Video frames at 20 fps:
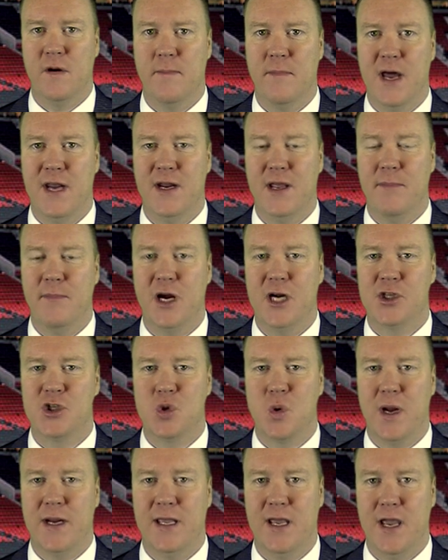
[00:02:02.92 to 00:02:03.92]
Monday, March
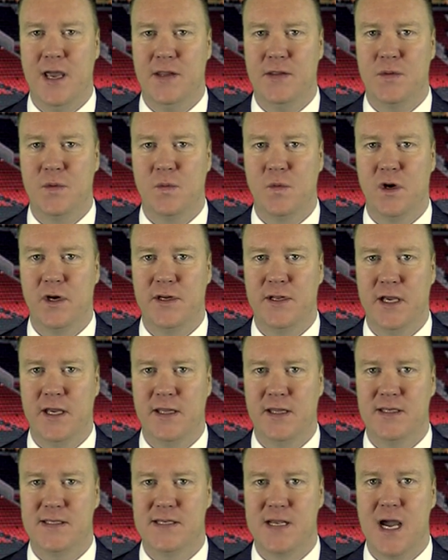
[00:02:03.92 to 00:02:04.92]
28th, we're
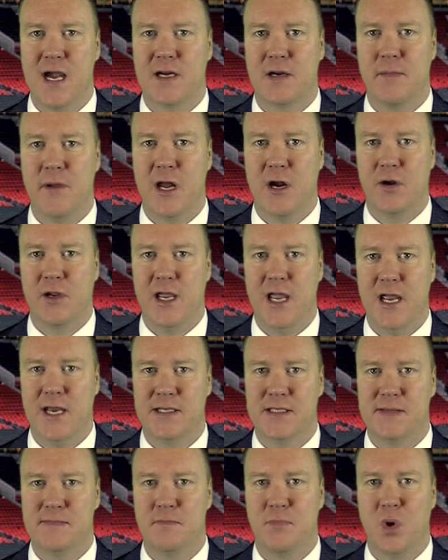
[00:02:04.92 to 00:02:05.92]
taking the Sacramento
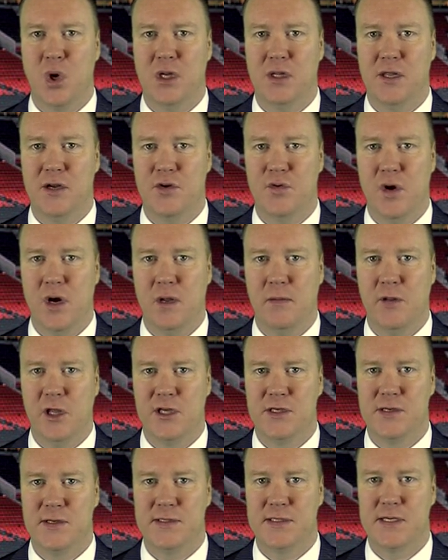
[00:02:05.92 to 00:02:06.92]
Kings and Portland
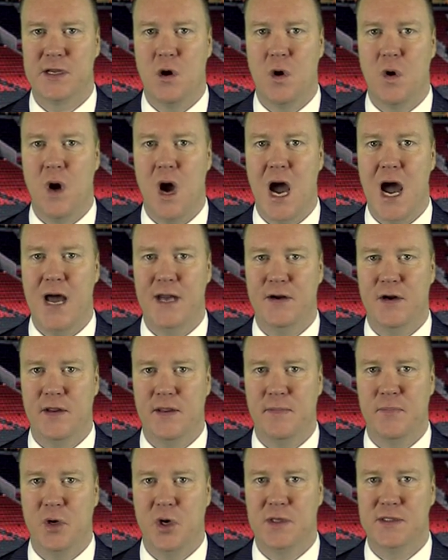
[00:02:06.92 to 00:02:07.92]
Trailblazers to go under
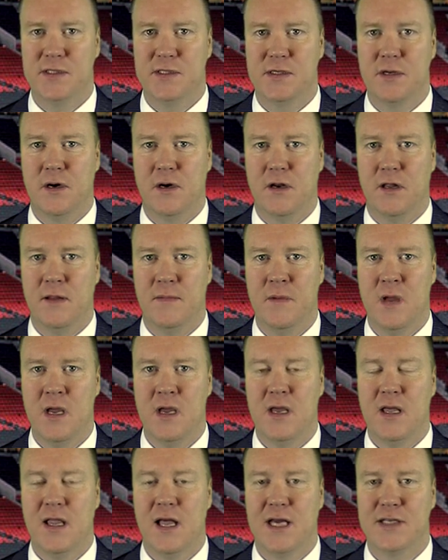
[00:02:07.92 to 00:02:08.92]
the post total.
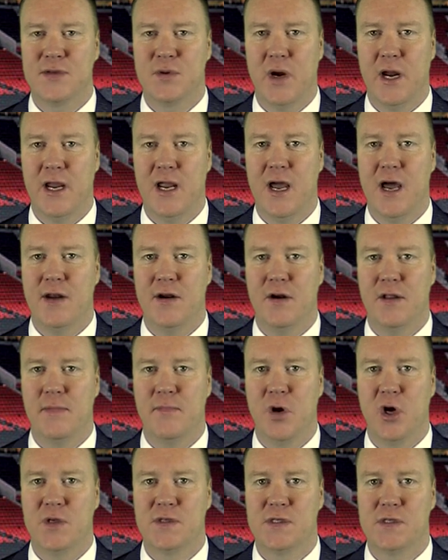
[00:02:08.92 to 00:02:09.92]
That's right, under the
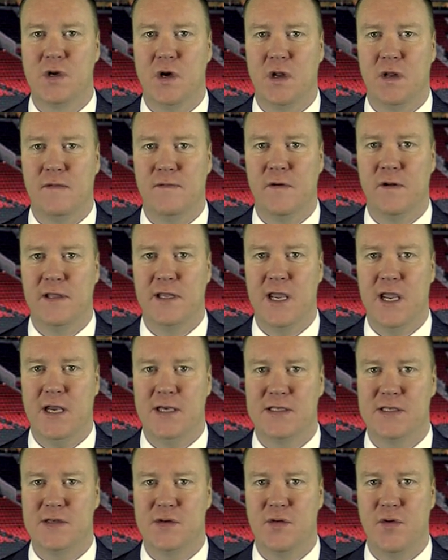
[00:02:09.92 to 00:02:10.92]
post total for the
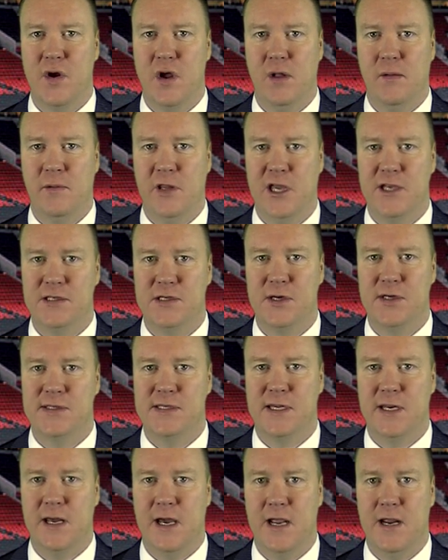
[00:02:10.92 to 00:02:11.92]
Kings and Trailblazers
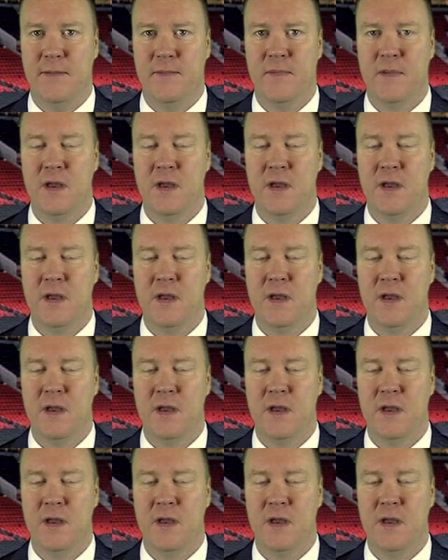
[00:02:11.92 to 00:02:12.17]
tonight.